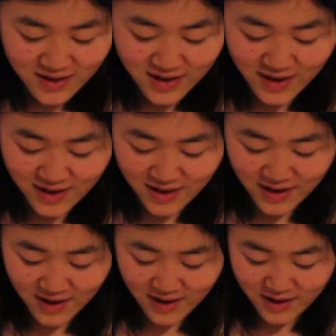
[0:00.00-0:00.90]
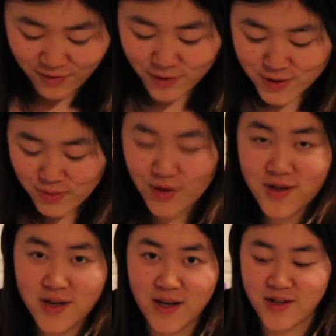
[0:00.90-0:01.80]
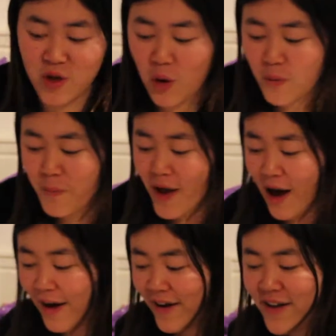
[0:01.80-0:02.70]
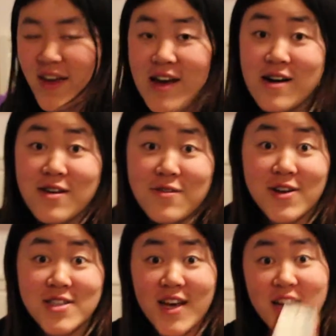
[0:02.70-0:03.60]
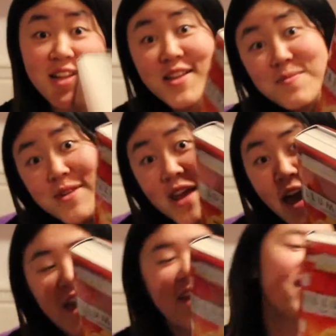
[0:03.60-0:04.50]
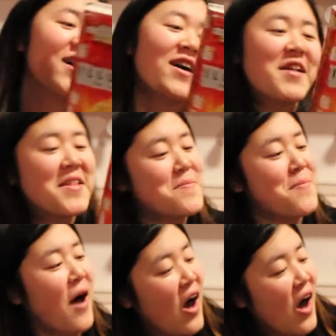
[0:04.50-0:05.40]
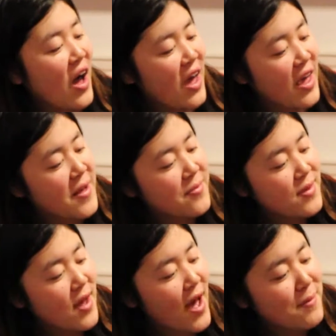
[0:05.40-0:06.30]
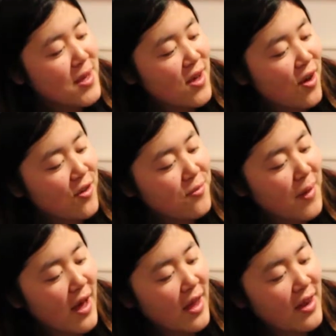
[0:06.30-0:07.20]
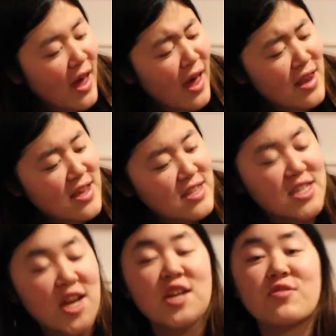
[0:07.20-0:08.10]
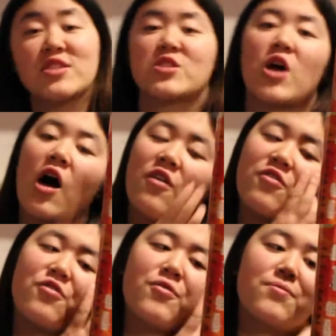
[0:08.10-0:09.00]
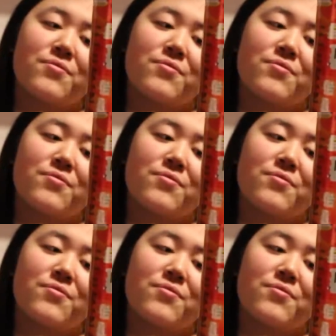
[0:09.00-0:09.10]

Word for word: And uh, the first one that caught my eye was Eliminate by Amy Kaufman and Jay Kristoff.